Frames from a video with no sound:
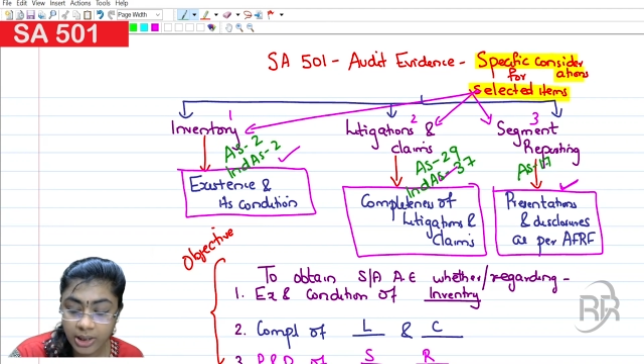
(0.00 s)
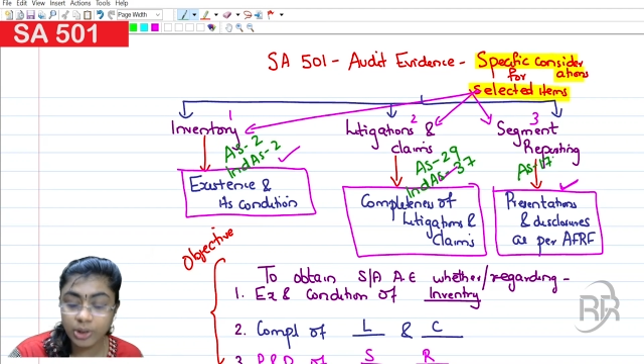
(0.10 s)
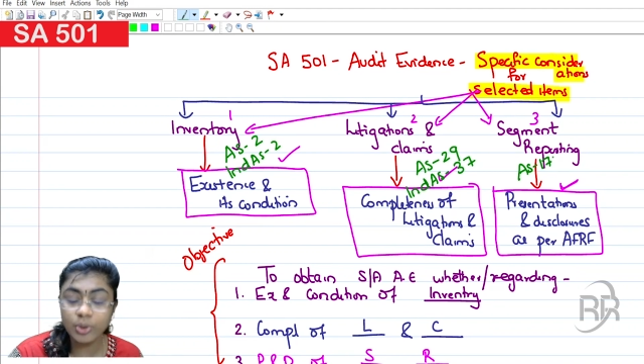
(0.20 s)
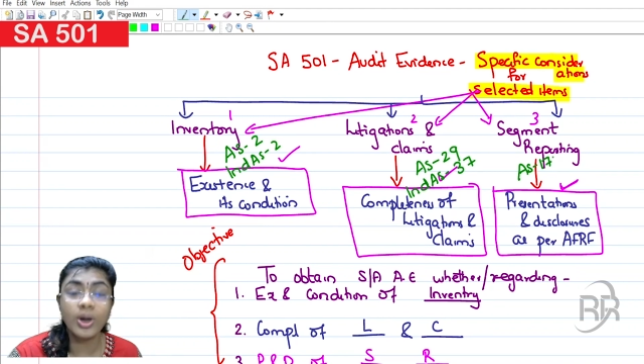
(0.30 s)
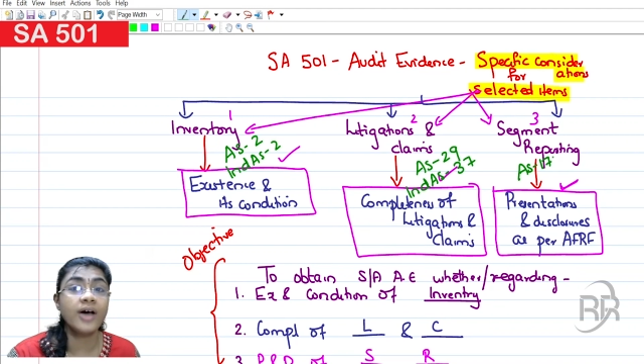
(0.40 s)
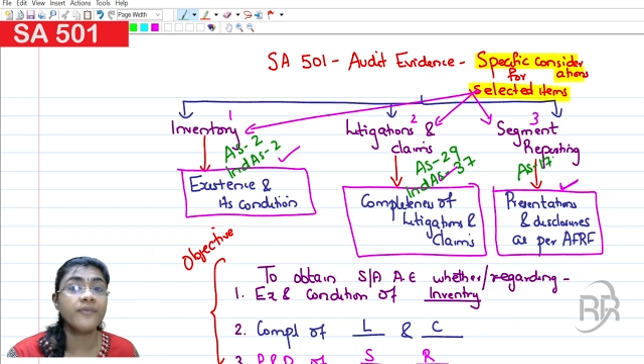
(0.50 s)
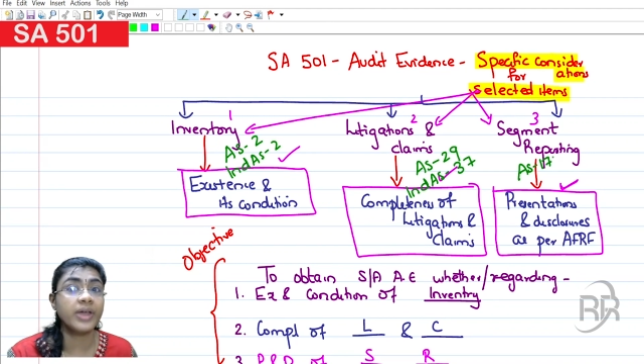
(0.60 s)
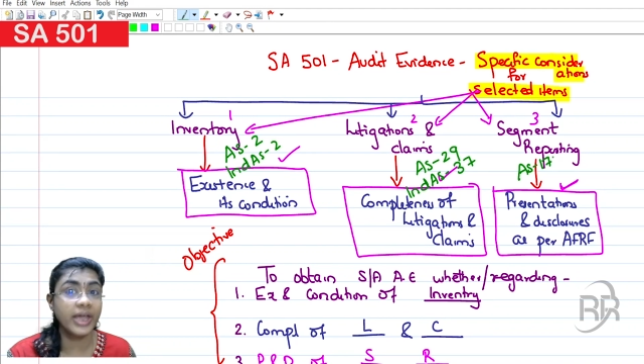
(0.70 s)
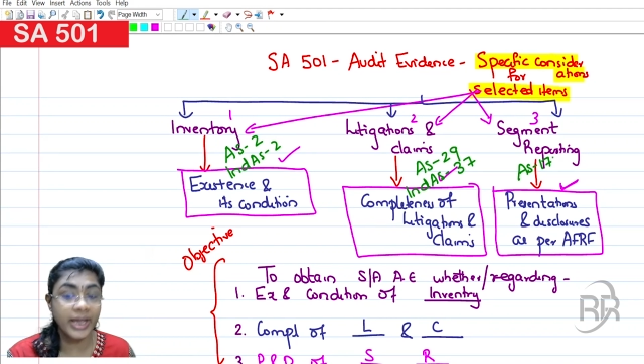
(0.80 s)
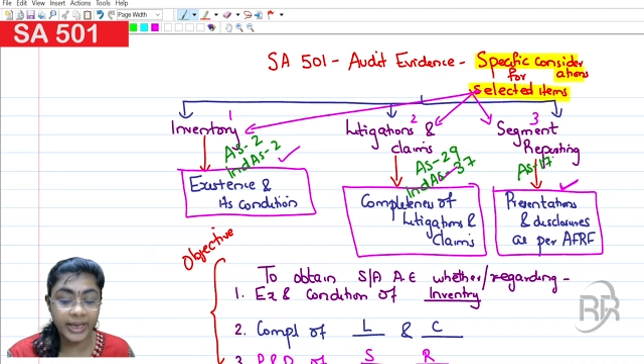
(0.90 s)
you
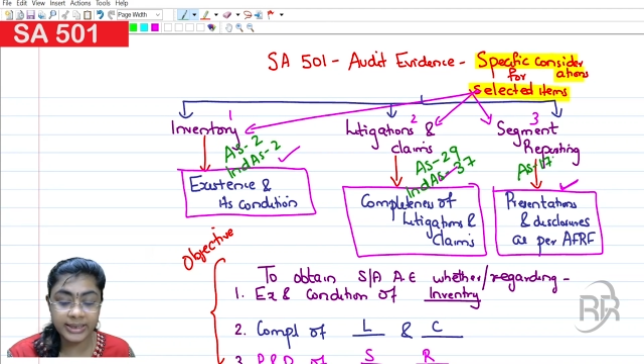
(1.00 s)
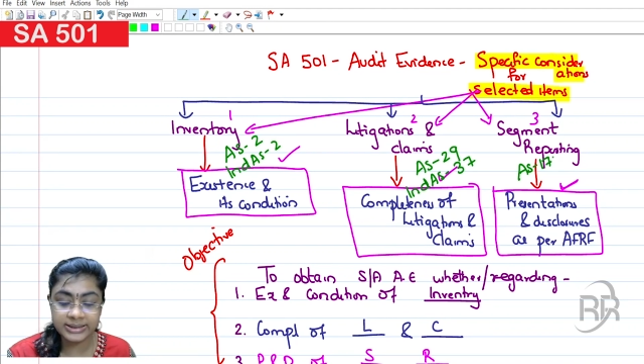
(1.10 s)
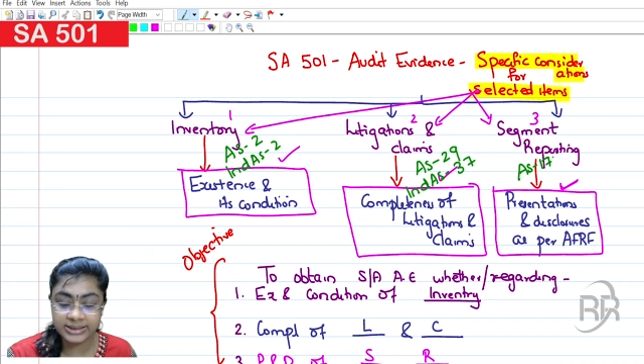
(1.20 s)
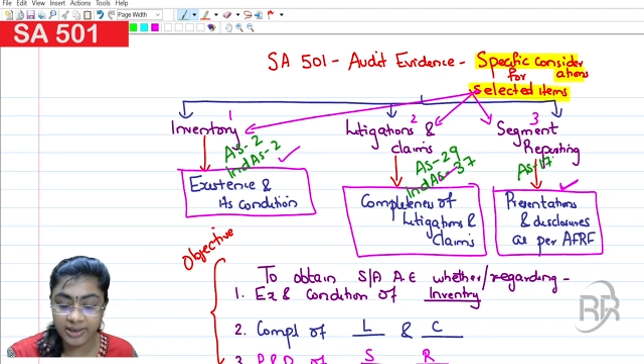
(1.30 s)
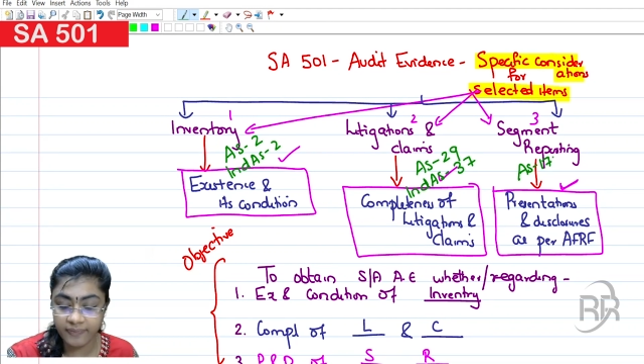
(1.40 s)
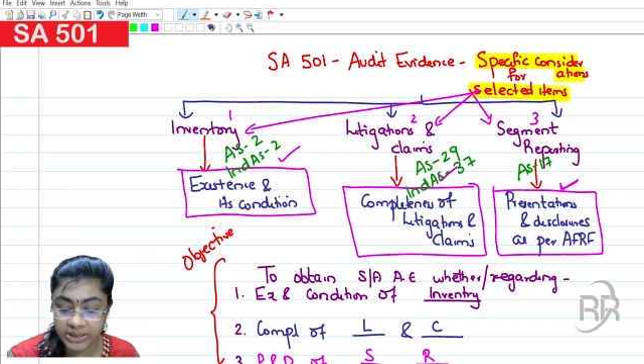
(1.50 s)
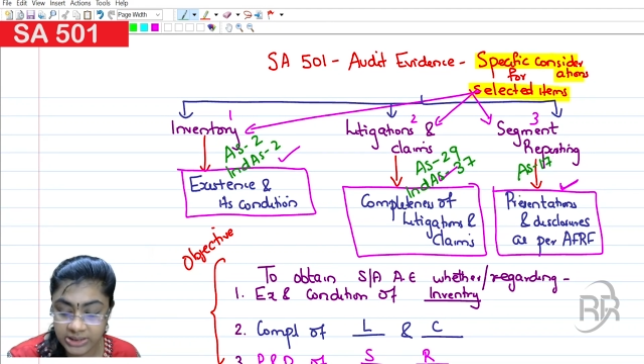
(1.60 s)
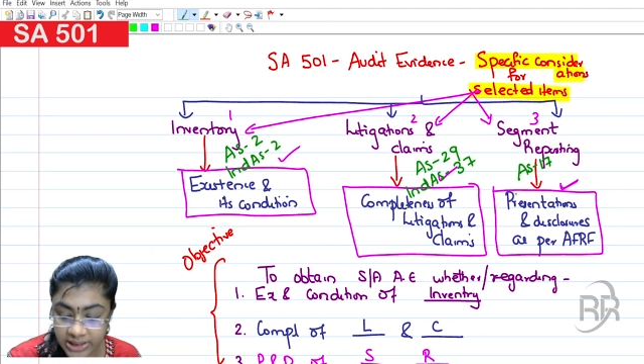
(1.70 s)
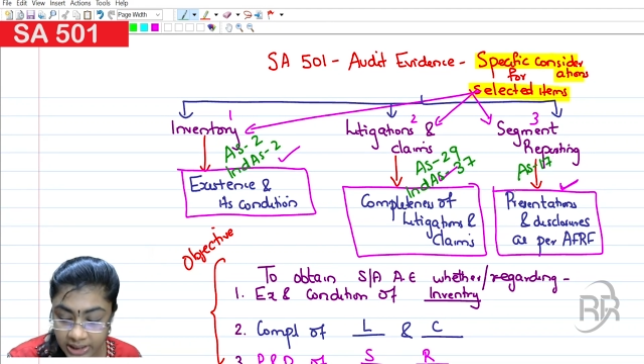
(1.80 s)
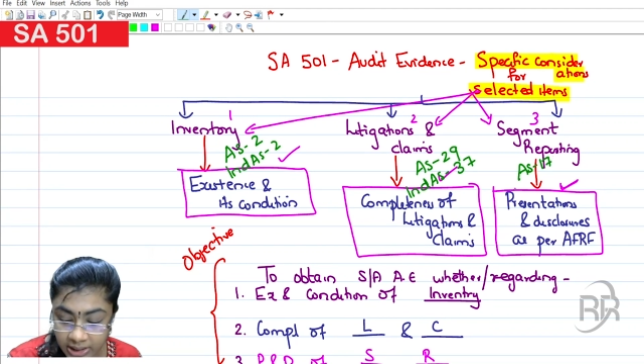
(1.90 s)
have AS
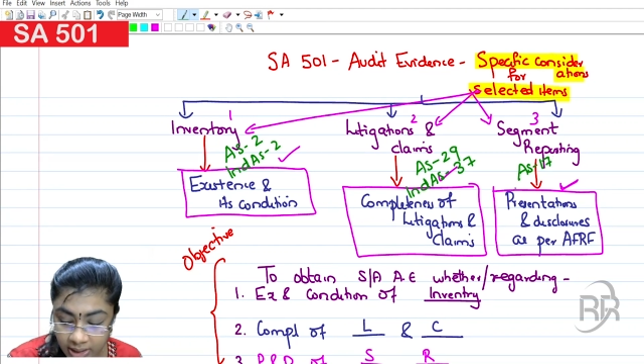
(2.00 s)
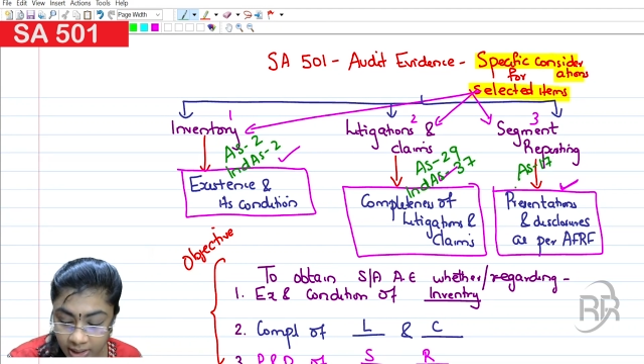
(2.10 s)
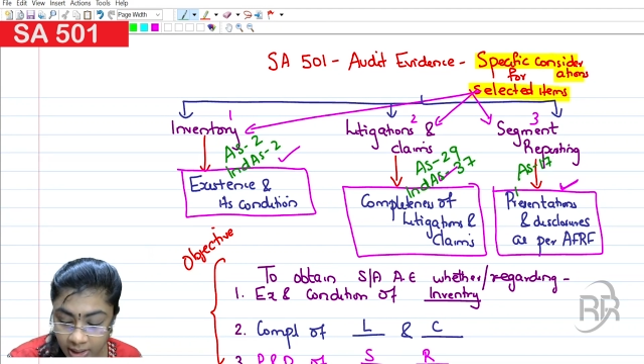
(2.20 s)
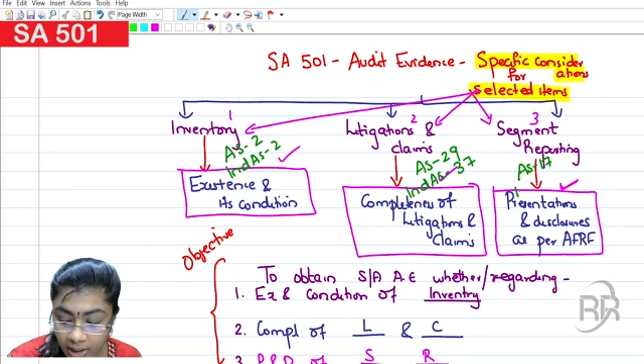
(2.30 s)
17,